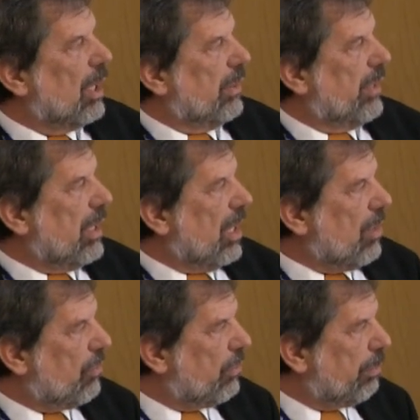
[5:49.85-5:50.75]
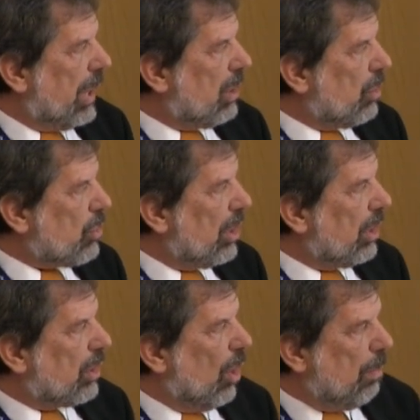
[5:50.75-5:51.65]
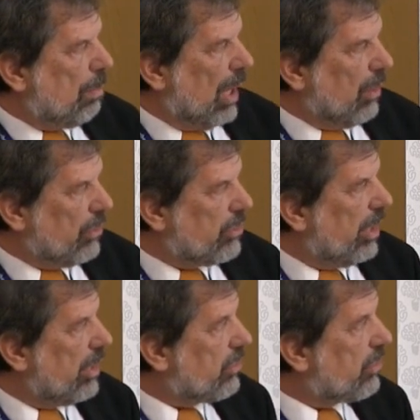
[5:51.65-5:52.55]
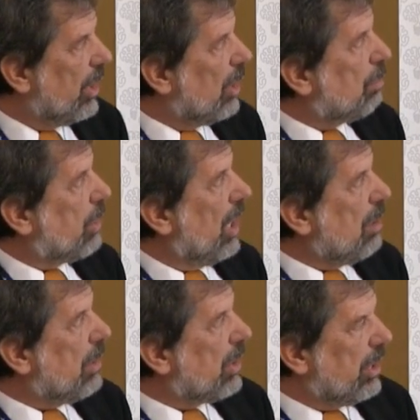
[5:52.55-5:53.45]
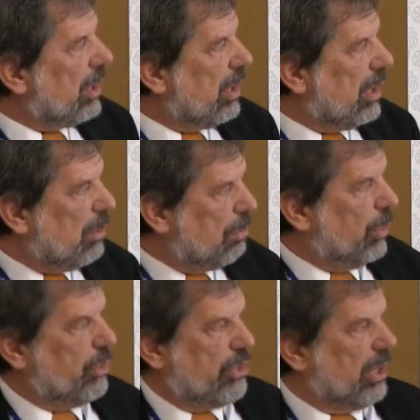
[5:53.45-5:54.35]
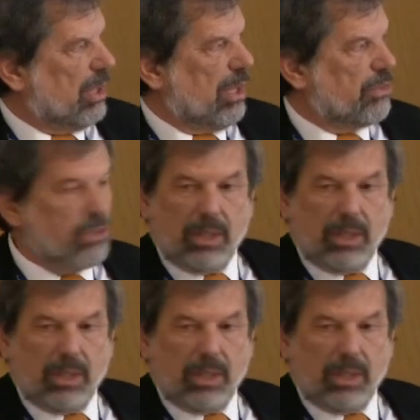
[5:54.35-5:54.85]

They have biological compounds as primary input signals.